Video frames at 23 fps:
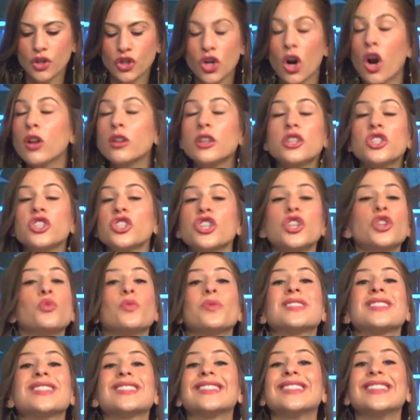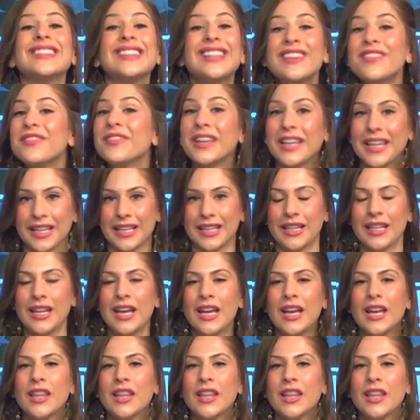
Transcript: Charlie Sheen was livid